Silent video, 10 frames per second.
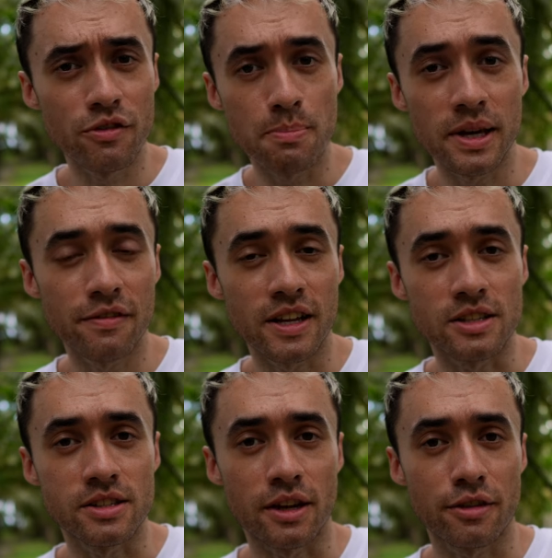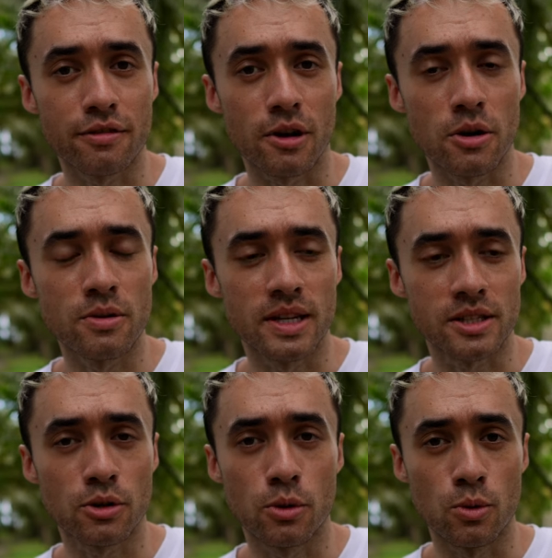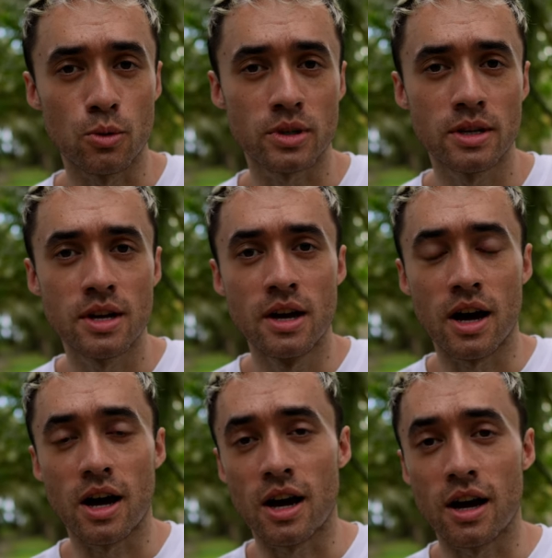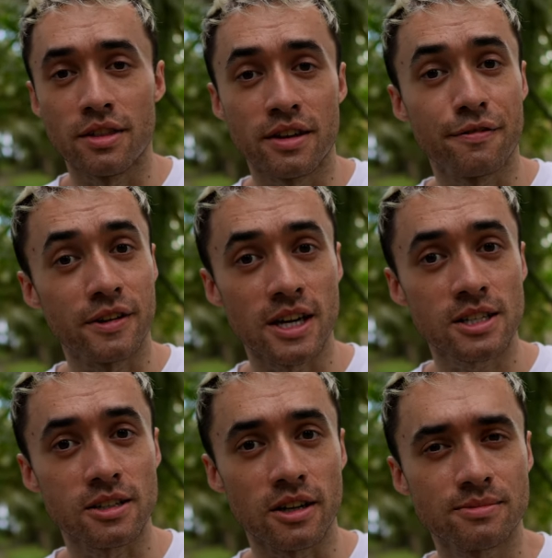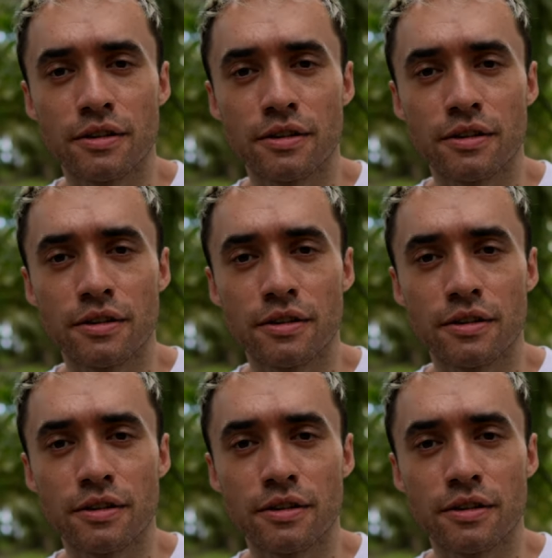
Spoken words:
of the big events they throw is called the Fiesta.